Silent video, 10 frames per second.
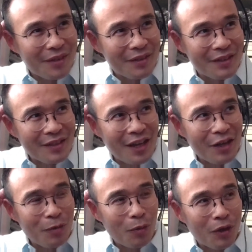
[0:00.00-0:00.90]
this kind
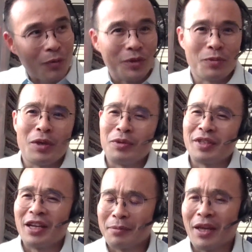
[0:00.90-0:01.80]
of work was what was
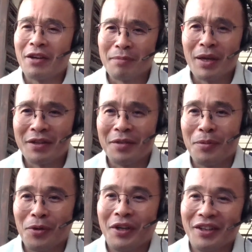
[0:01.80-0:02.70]
getting me out of bed in the
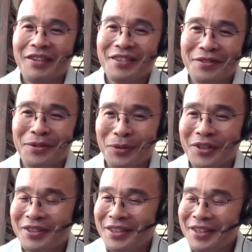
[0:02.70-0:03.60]
morning, if you
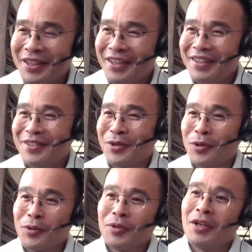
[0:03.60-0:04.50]
will.
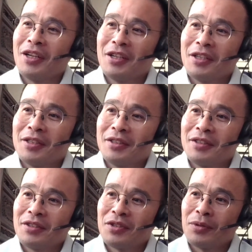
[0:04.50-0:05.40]
So
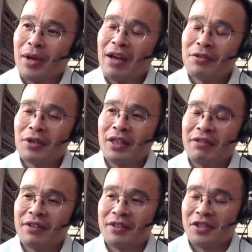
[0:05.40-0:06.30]
after I
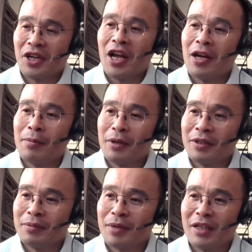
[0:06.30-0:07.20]
left this job,
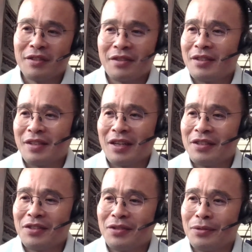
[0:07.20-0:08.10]
I just
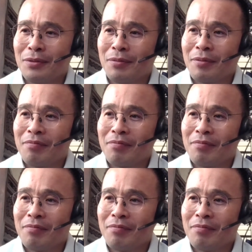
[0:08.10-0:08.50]
decided to